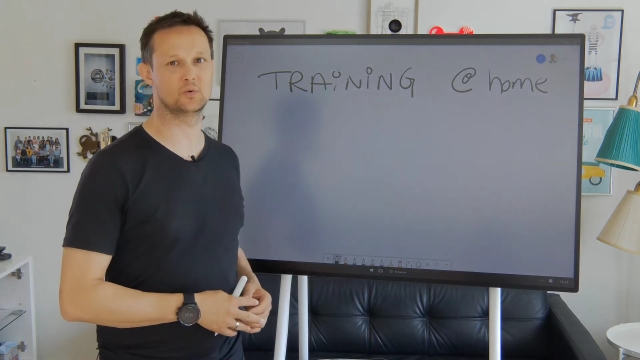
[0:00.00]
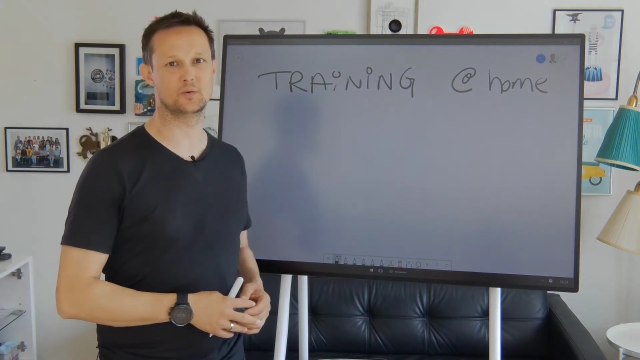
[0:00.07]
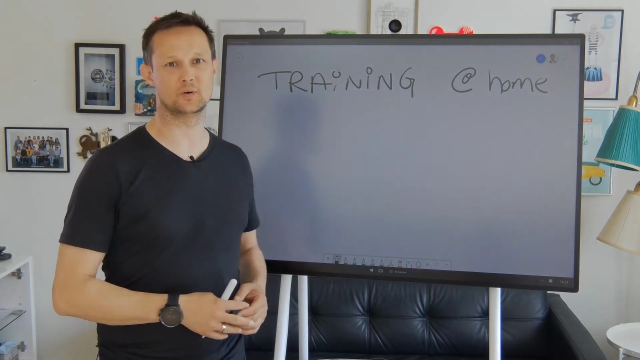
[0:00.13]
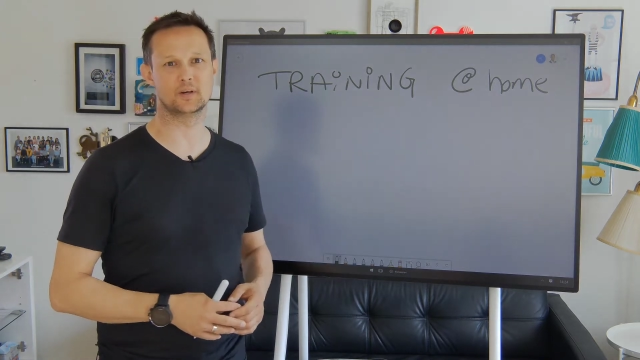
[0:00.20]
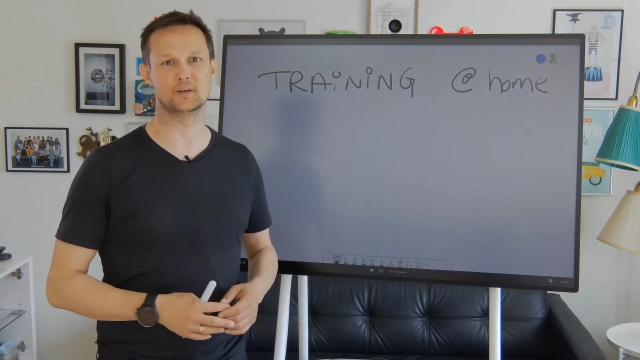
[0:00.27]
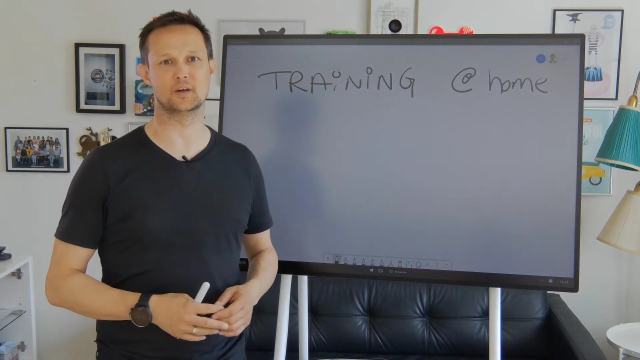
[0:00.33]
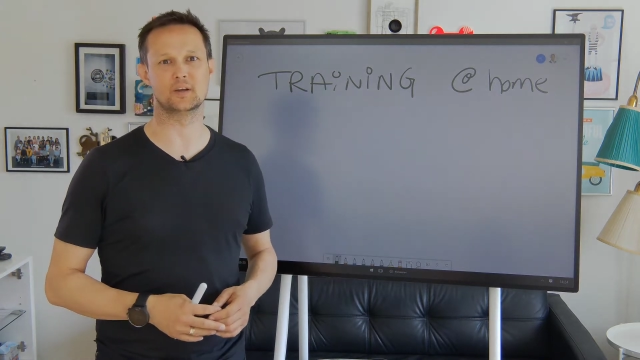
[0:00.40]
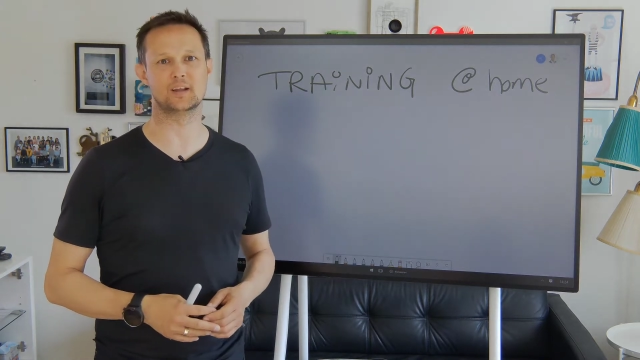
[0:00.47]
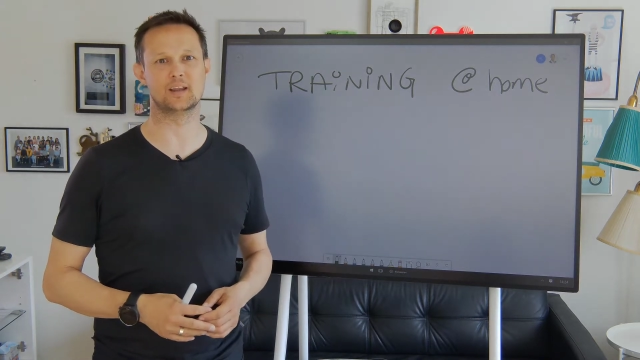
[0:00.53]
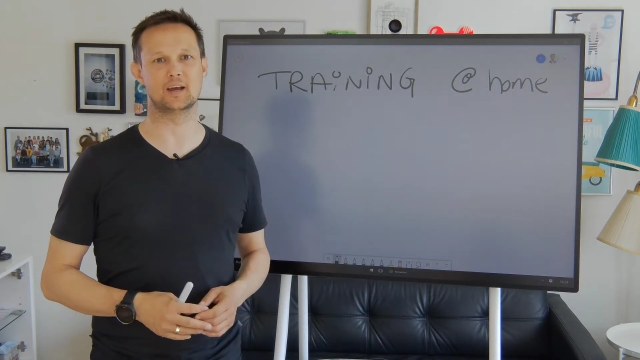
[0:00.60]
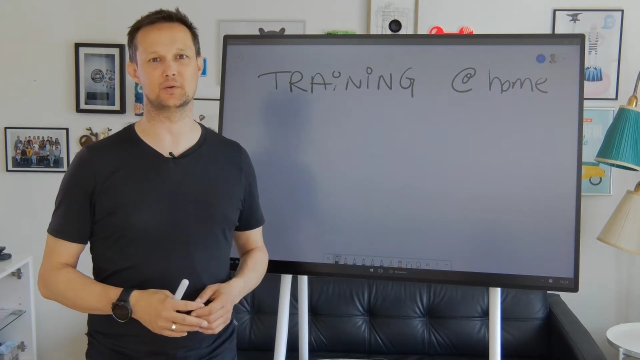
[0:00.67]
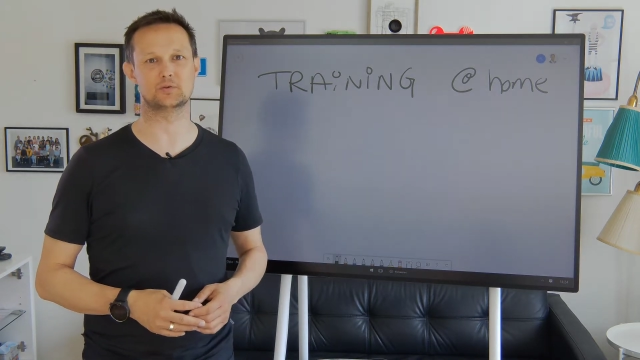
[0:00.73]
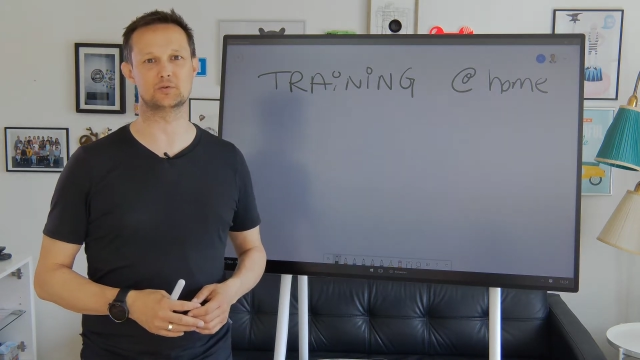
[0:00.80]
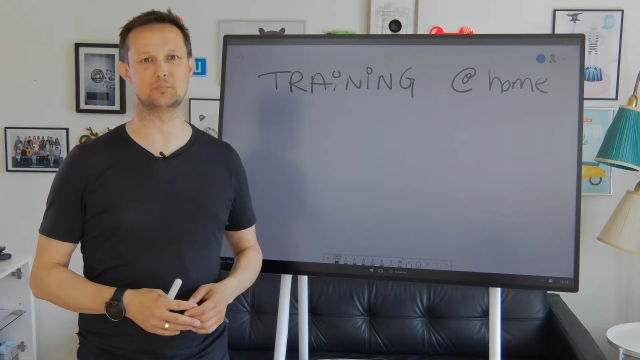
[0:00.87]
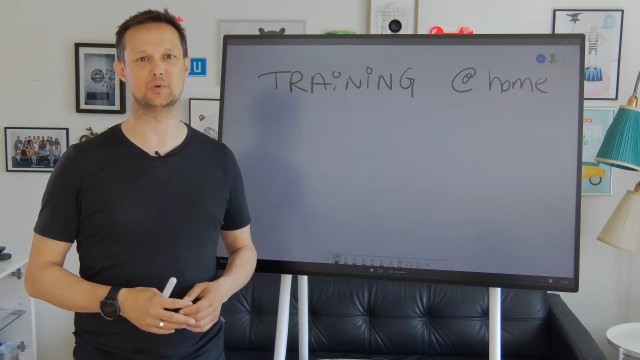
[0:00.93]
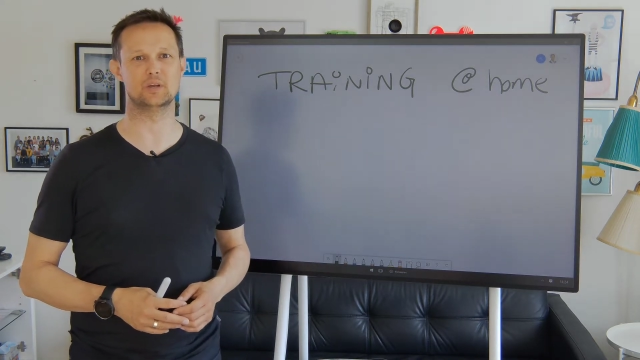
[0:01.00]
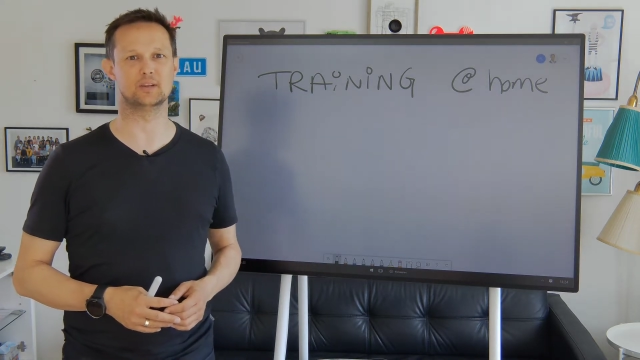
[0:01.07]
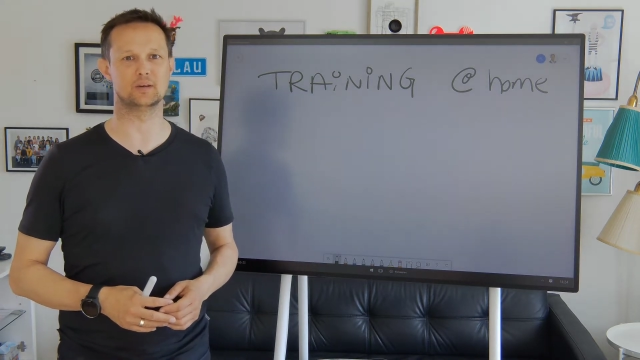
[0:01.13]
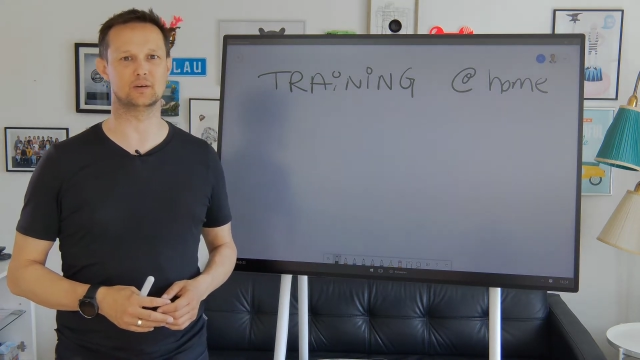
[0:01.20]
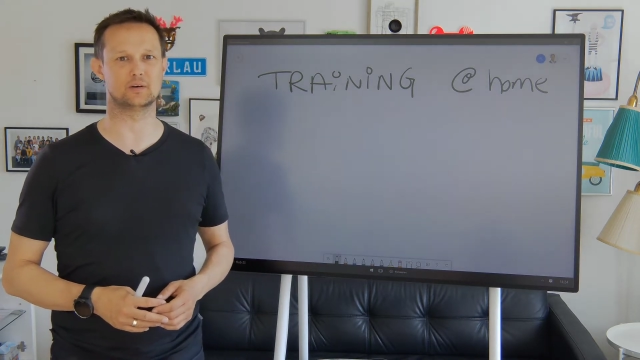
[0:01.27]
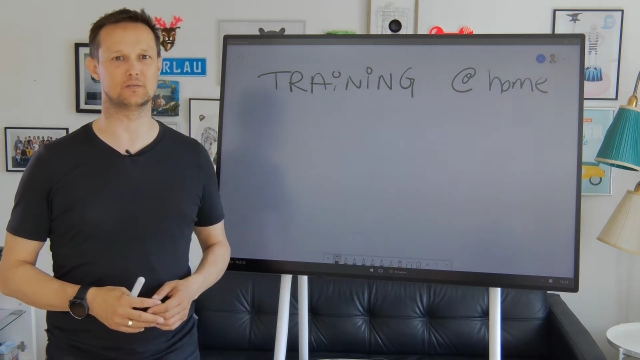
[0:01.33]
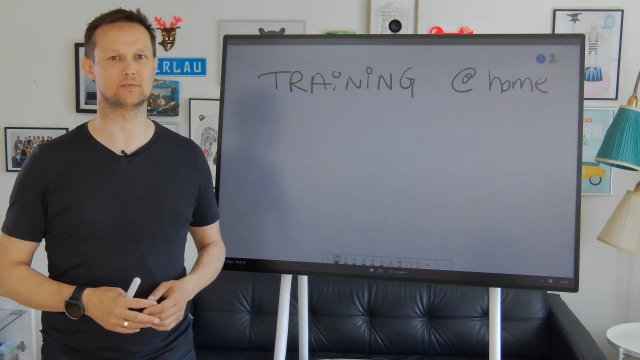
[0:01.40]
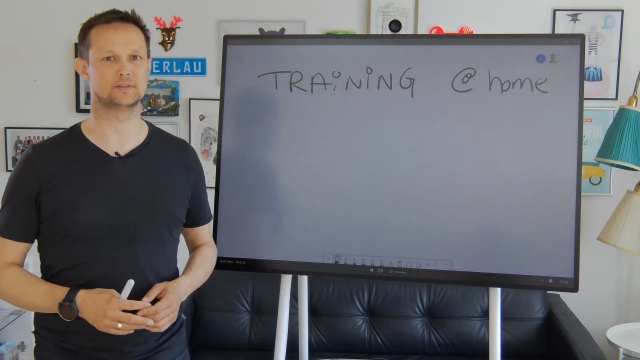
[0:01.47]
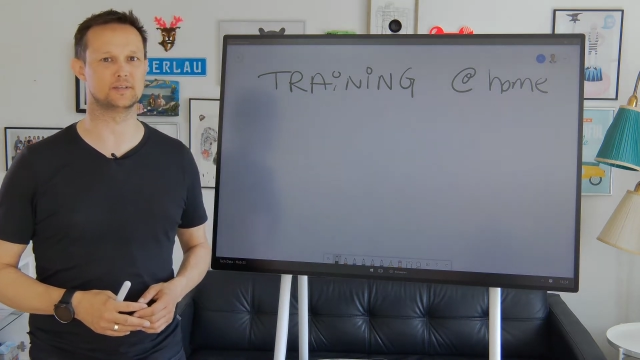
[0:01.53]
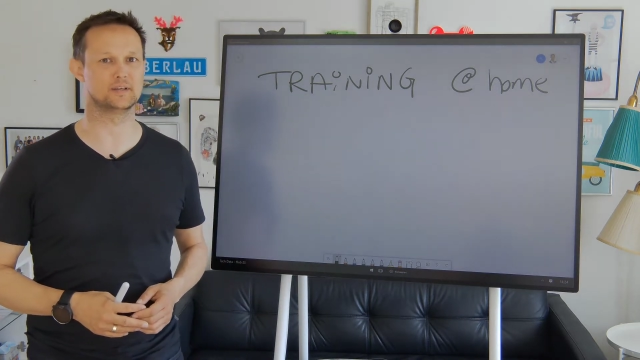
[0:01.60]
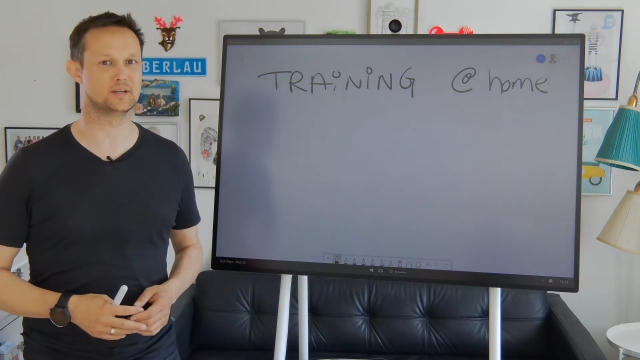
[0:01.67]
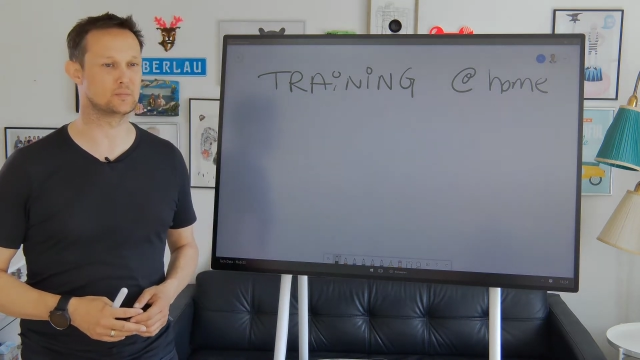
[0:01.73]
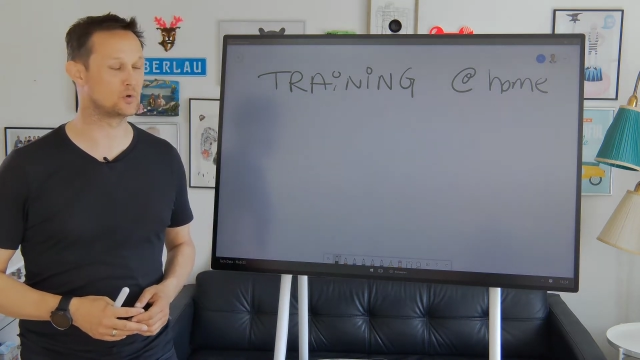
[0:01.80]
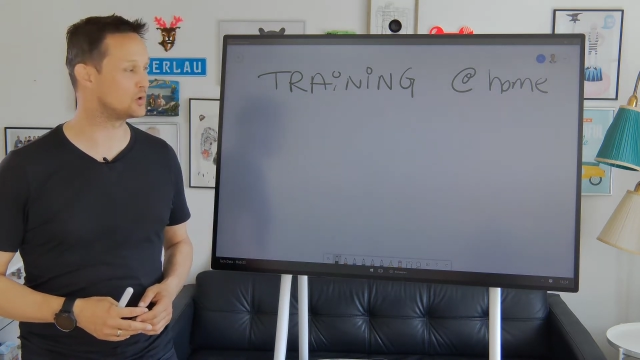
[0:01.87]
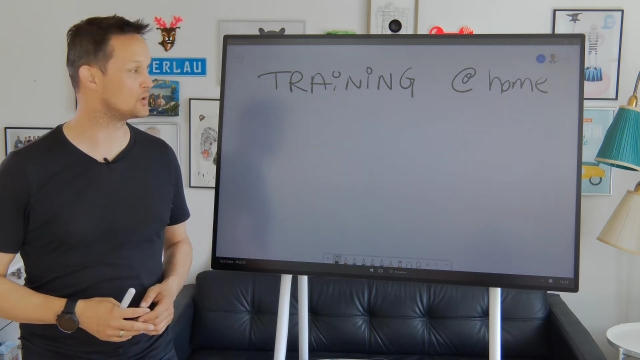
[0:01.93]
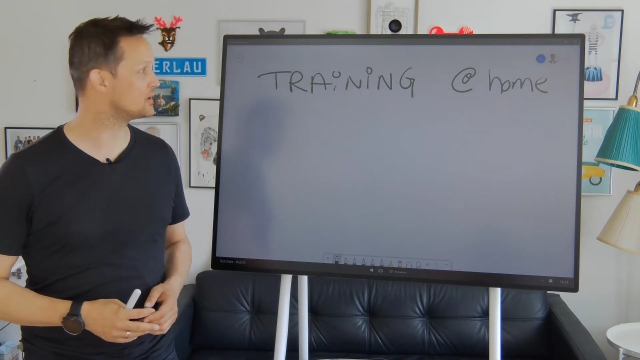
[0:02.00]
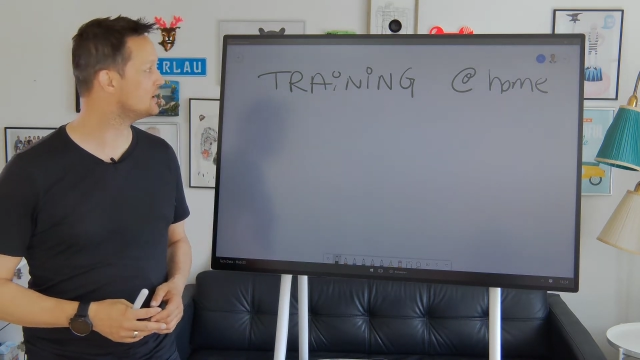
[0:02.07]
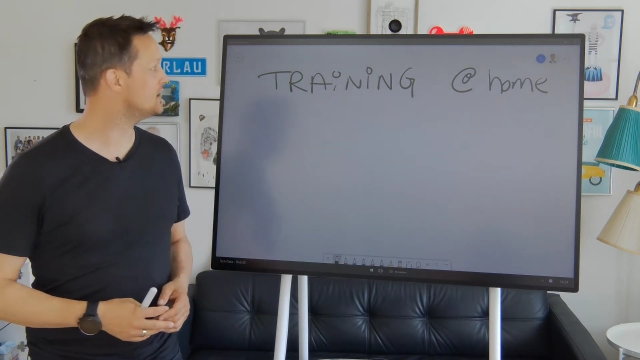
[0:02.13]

we were not allowed to be in the office anymore.